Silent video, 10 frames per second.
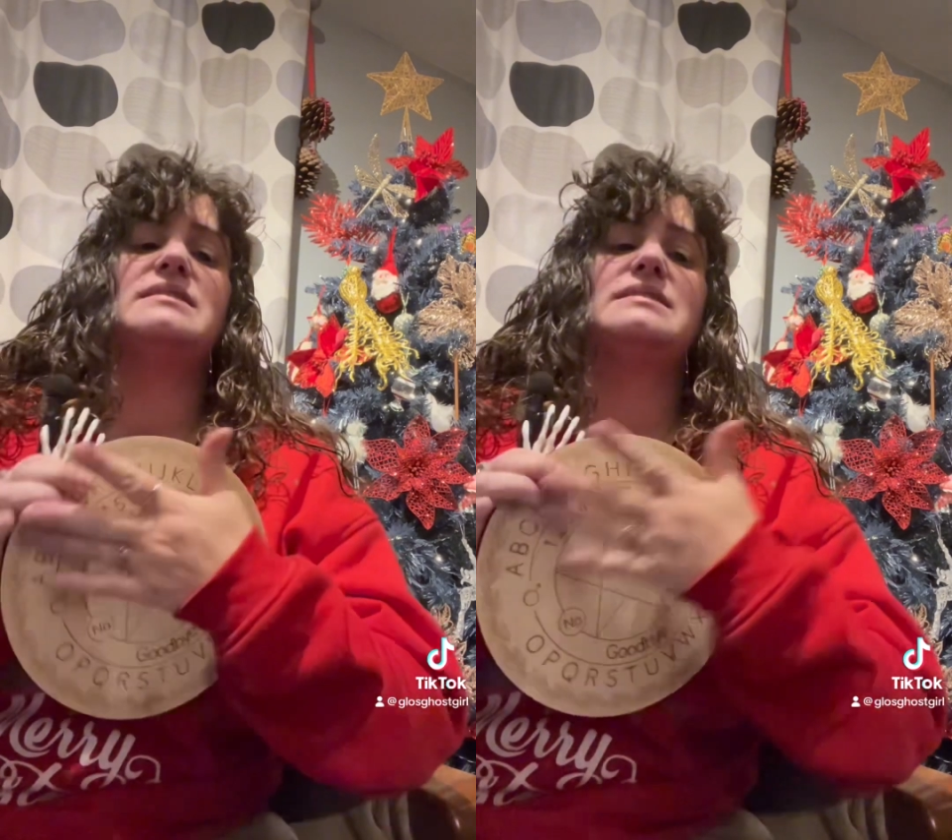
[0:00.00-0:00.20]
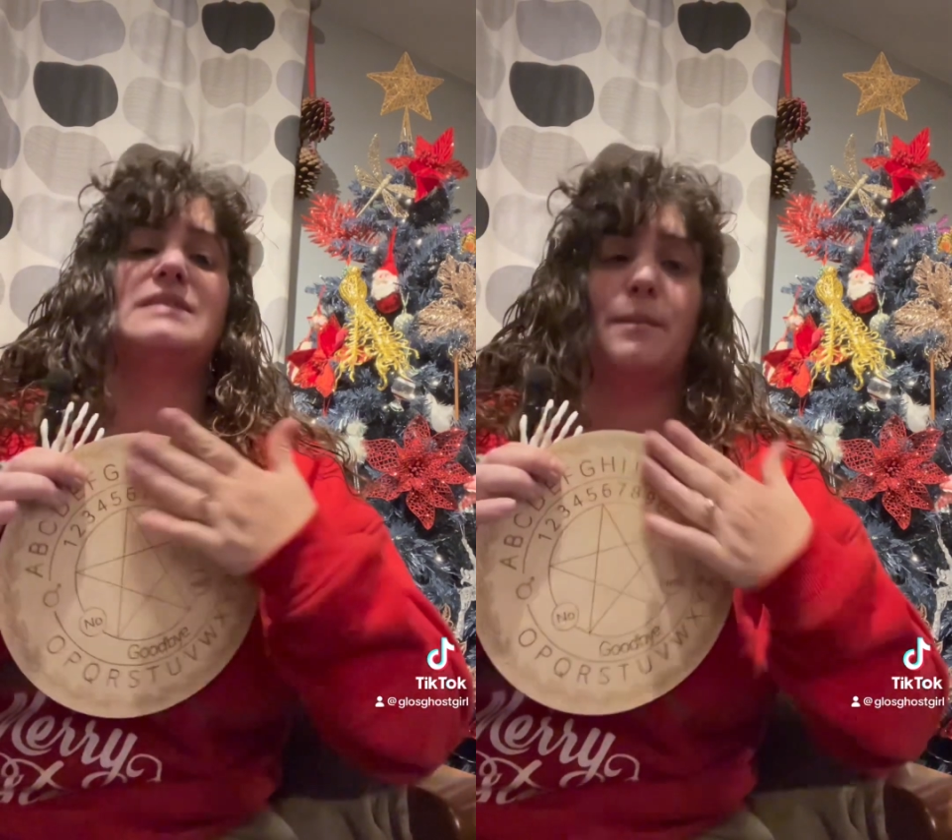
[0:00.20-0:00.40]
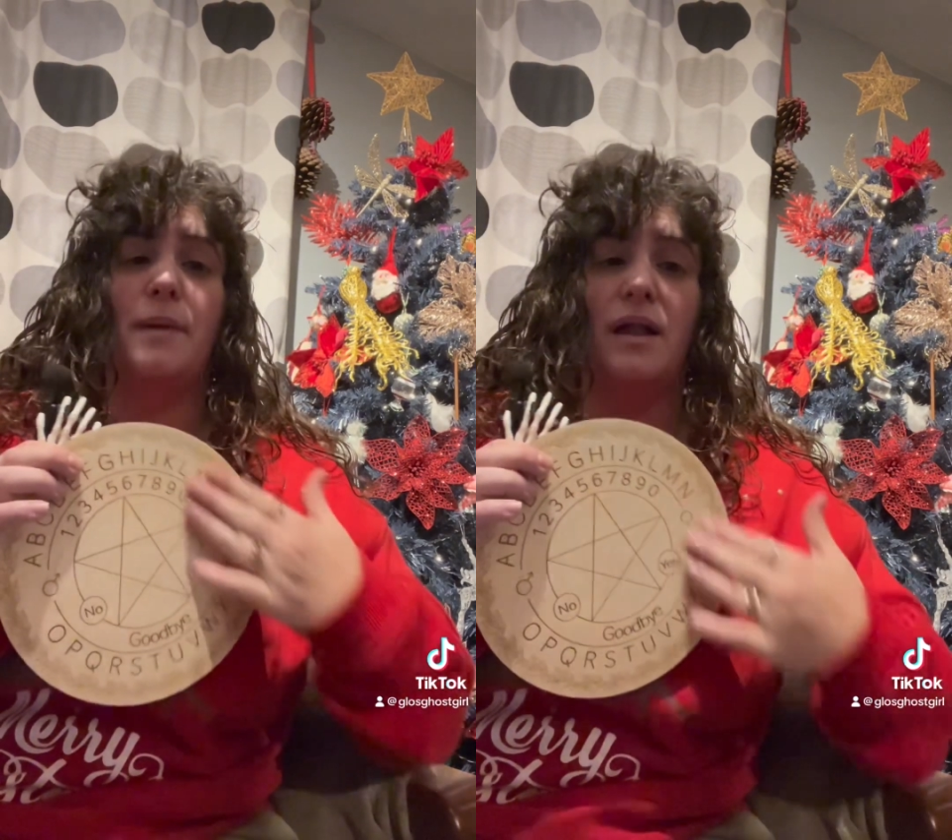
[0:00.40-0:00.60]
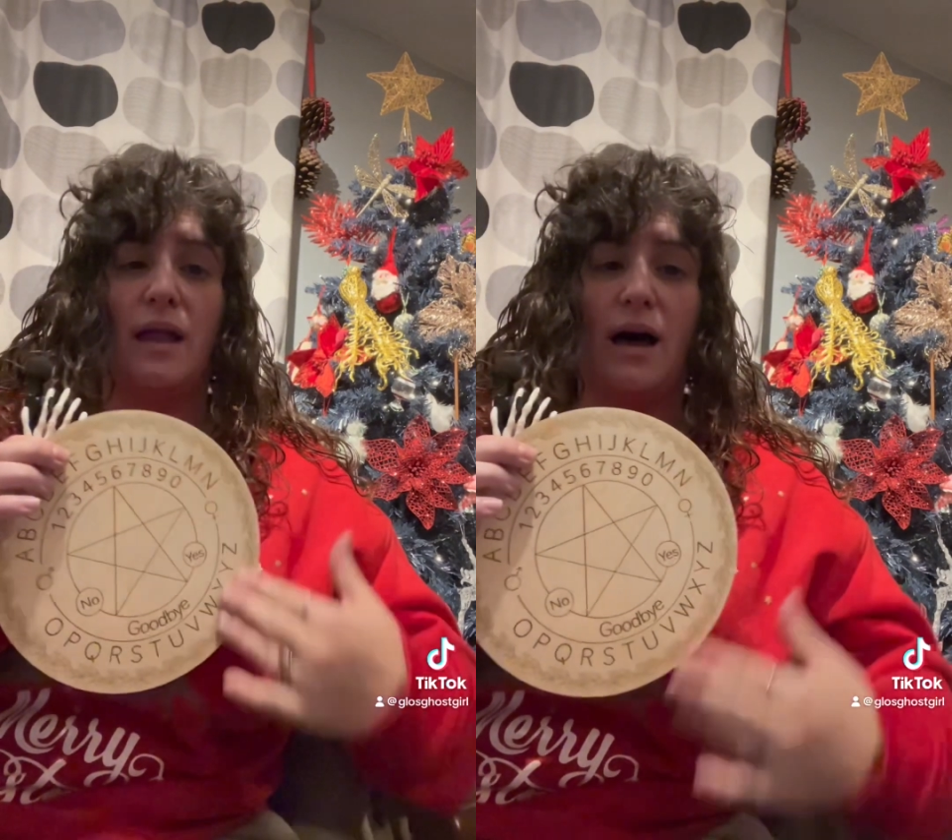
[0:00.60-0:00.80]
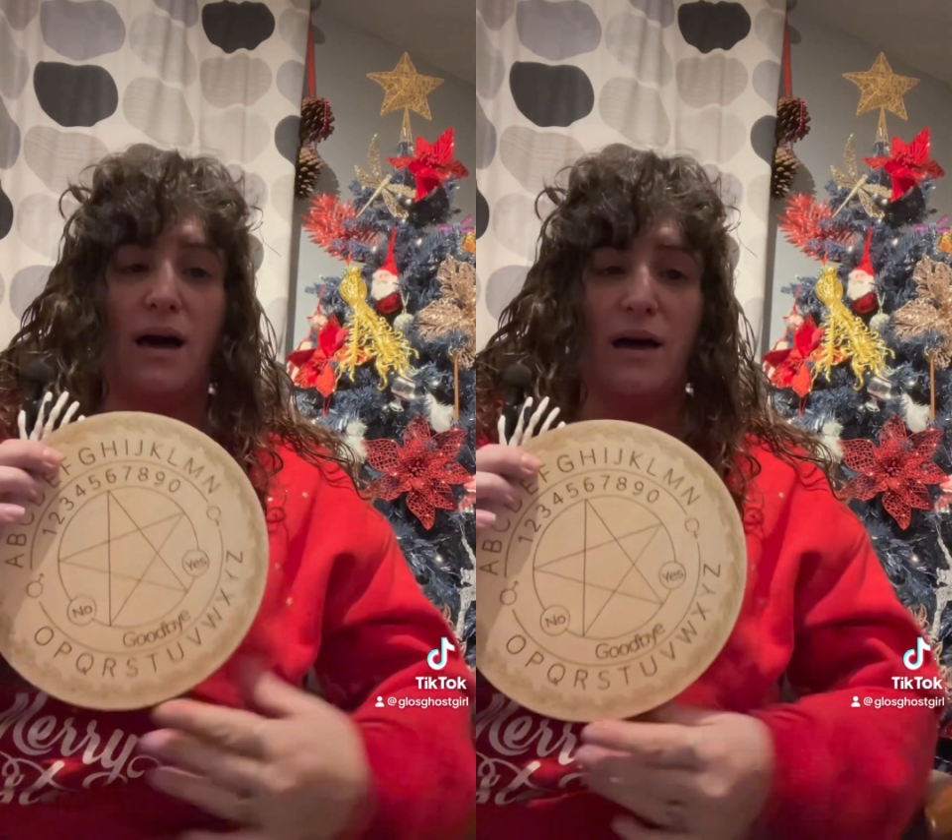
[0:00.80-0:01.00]

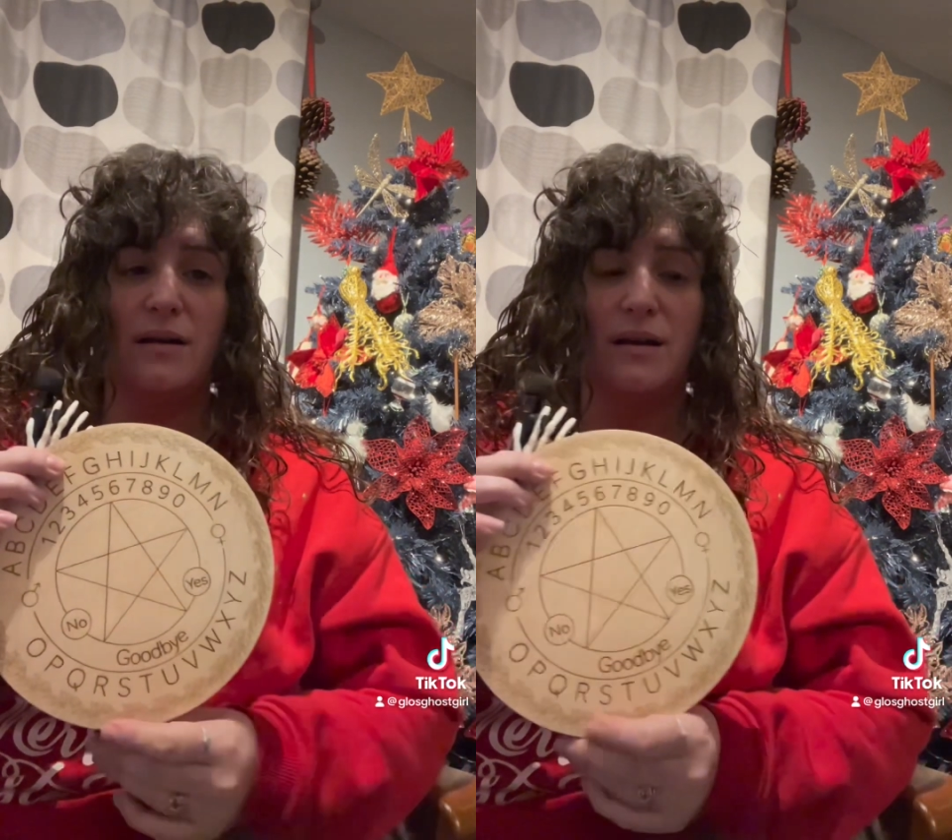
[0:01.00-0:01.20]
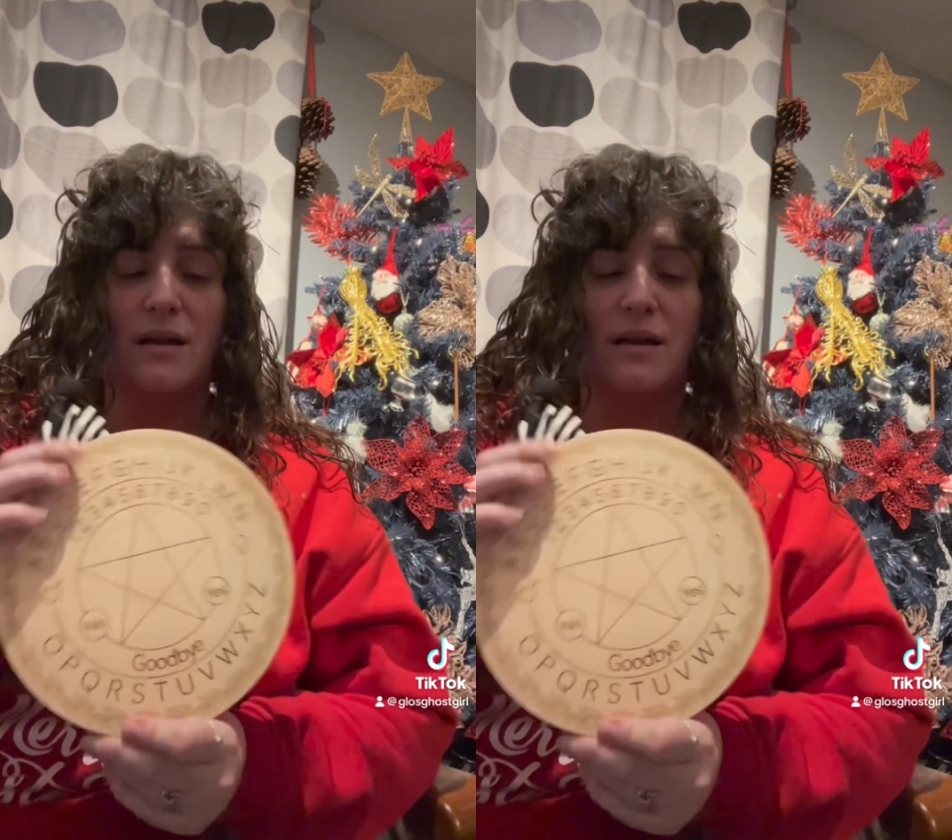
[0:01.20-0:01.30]
similar